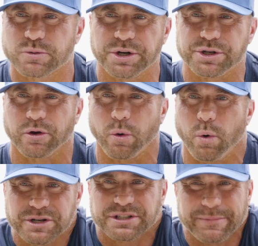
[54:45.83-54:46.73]
I just want you all to know,
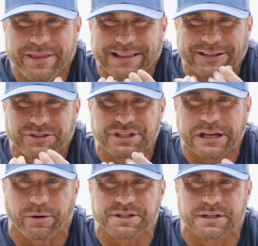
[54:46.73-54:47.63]
what are some of the little
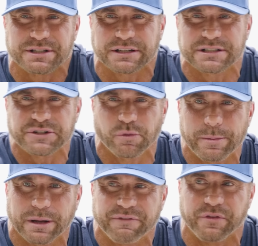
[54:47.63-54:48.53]
secrets that successful
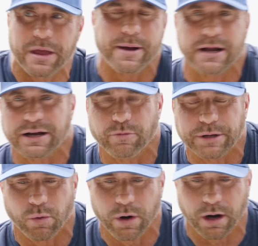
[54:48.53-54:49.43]
people have that they might not even
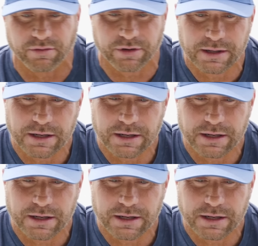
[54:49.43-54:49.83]
be aware of?